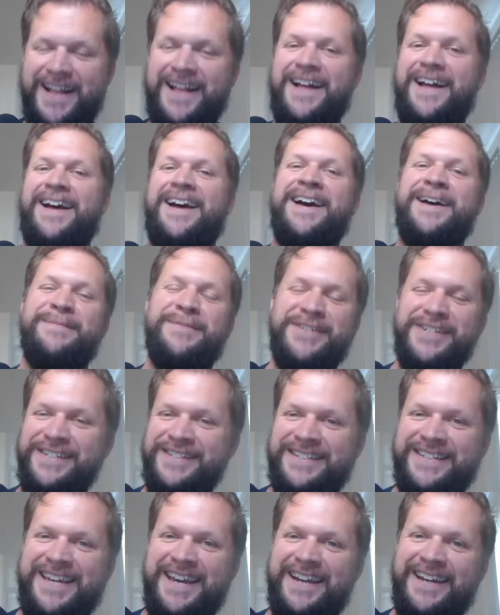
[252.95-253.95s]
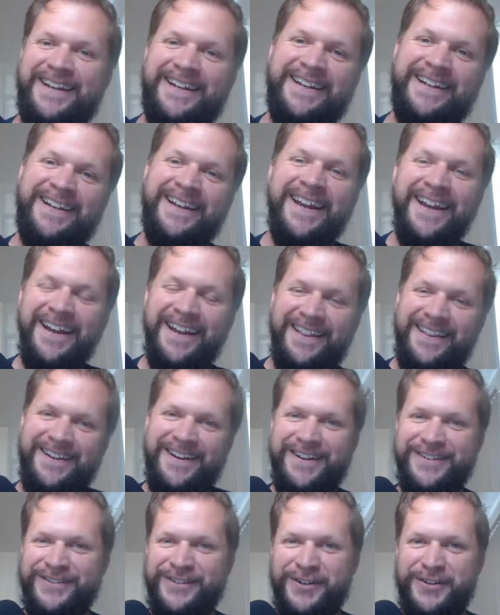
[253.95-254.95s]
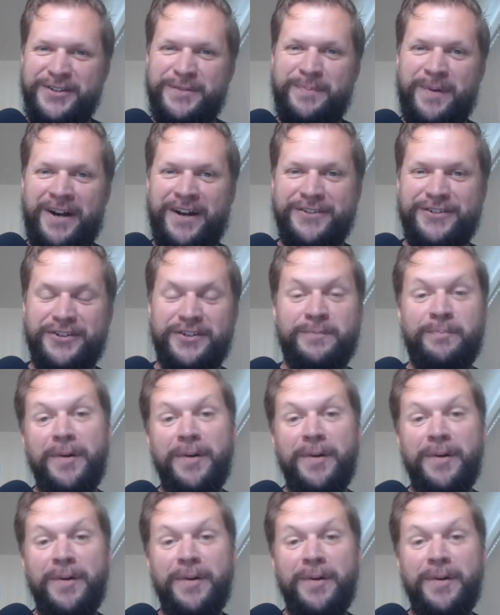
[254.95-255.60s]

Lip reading: I'm just kidding. There's no sponsors.